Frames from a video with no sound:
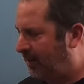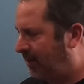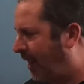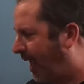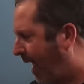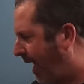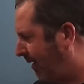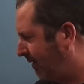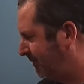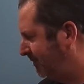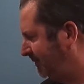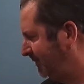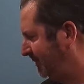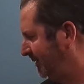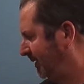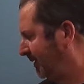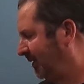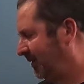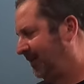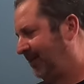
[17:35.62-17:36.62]
yeah.
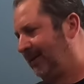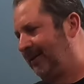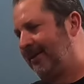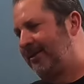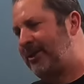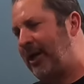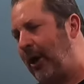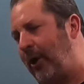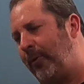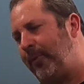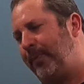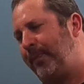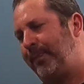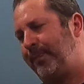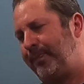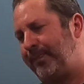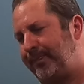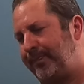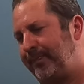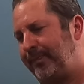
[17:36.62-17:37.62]
So
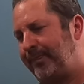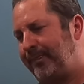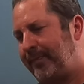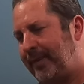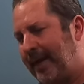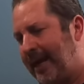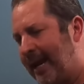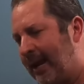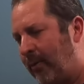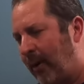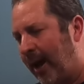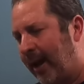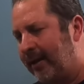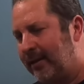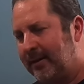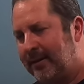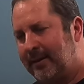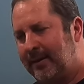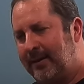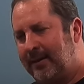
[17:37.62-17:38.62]

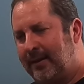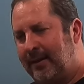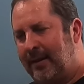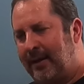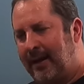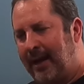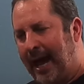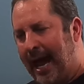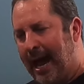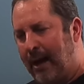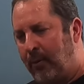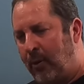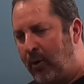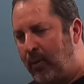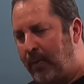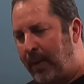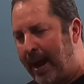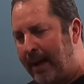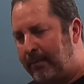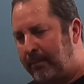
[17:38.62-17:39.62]
anyway, I
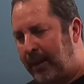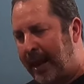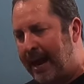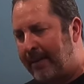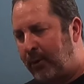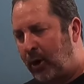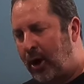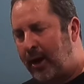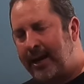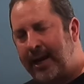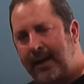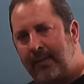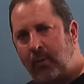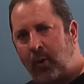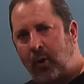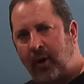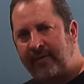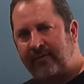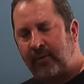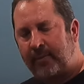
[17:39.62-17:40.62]
won't blabber on
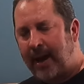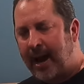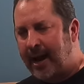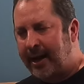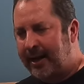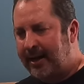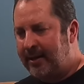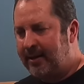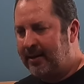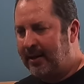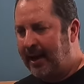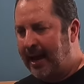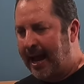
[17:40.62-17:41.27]
anymore, everybody.